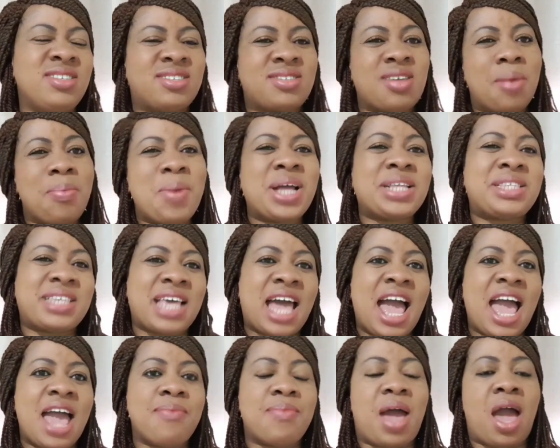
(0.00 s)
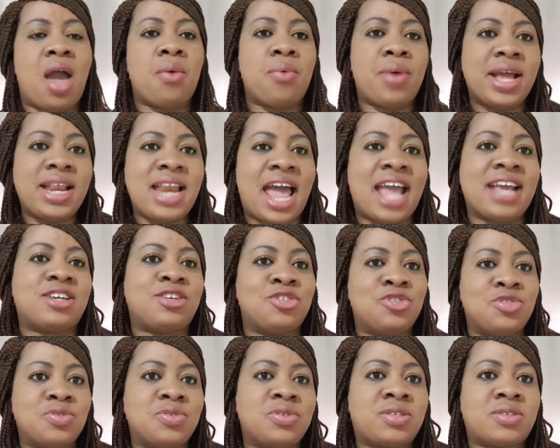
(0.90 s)
in summertime, I wear
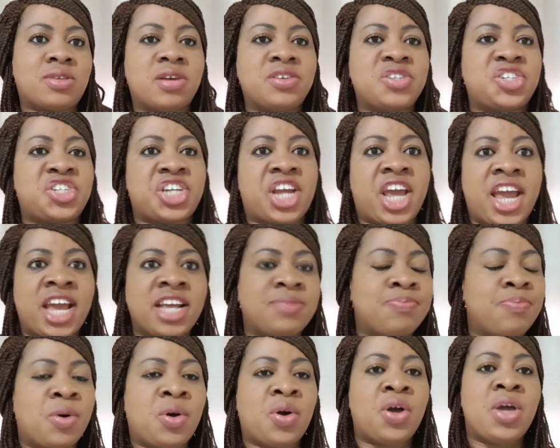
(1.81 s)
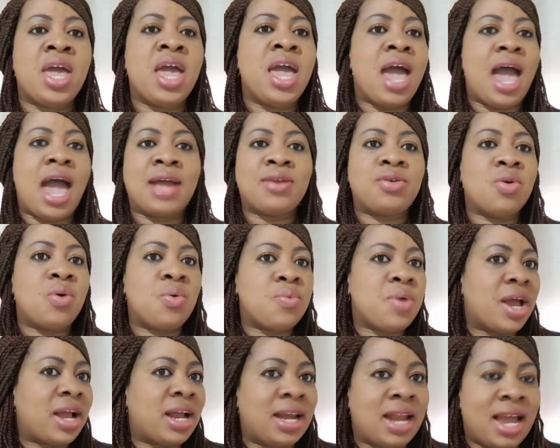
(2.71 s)
like, you know, sunshade, but I
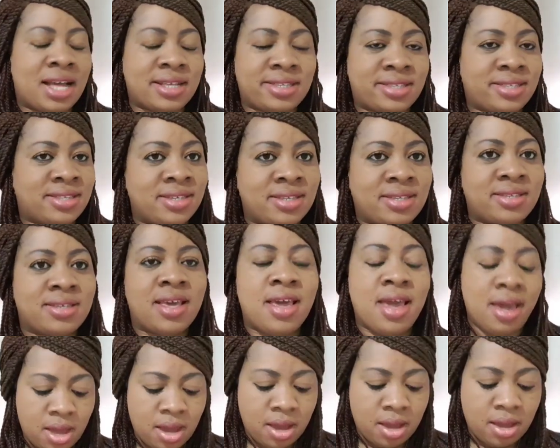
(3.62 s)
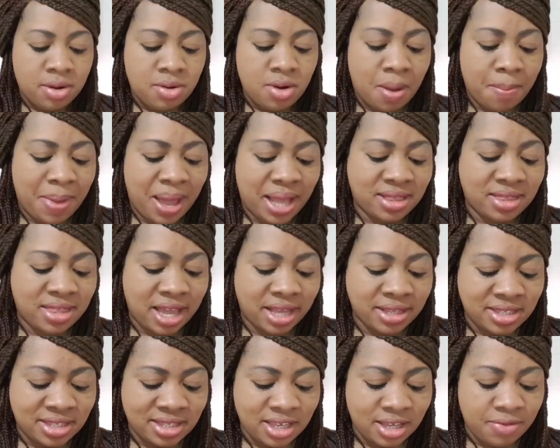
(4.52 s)
don't wear glasses. Number
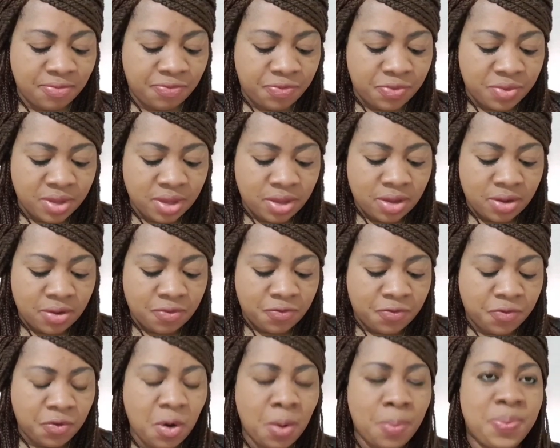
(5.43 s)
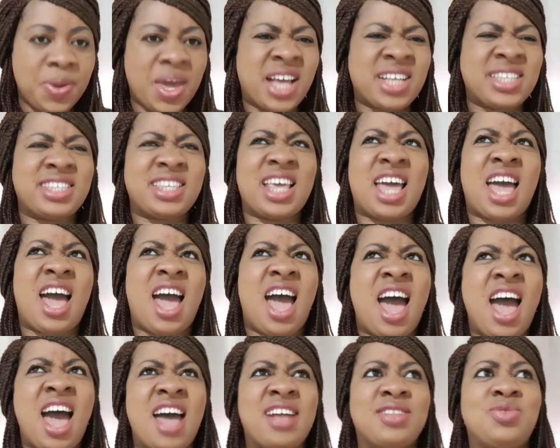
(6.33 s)
13, phobias.
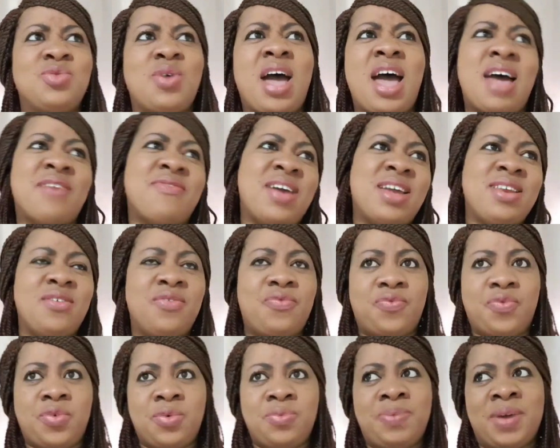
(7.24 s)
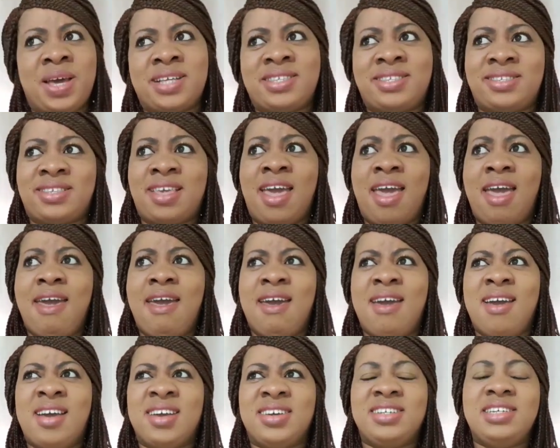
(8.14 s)
Ah, do I have any phobias?
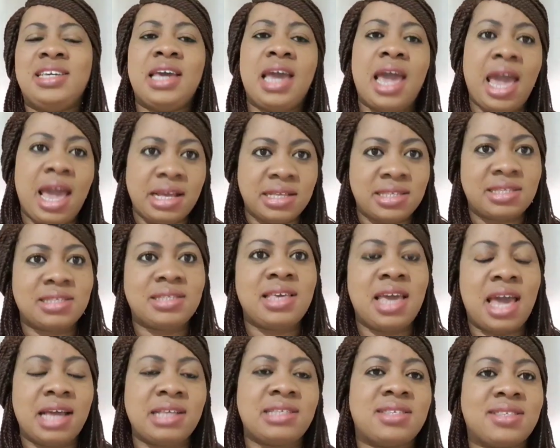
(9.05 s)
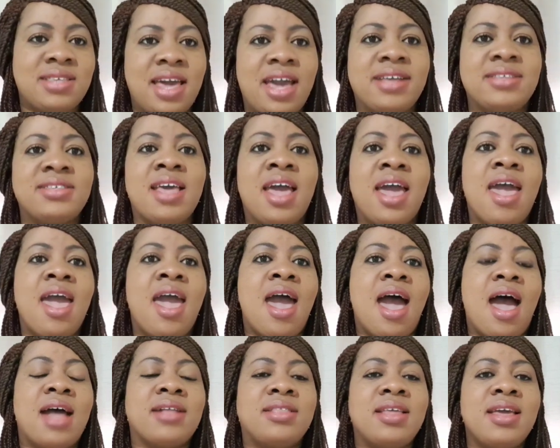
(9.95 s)
Yes, yes, yes.
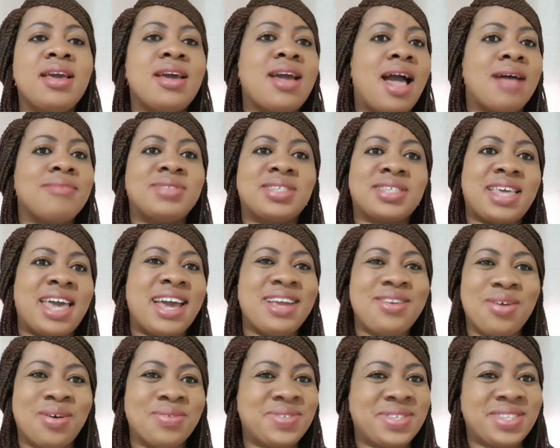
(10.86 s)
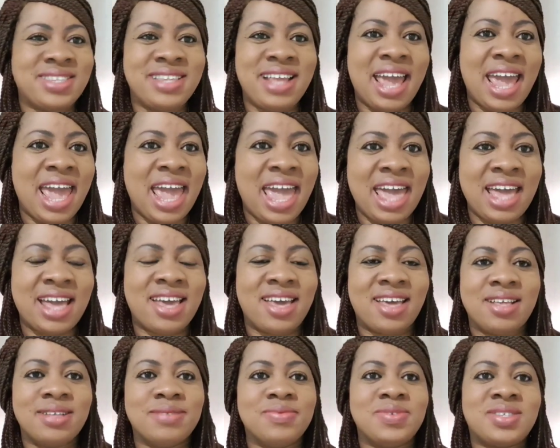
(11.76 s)
I think I'm scared of
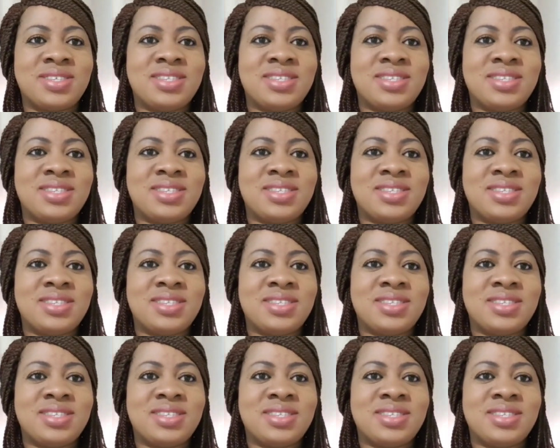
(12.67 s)
snake,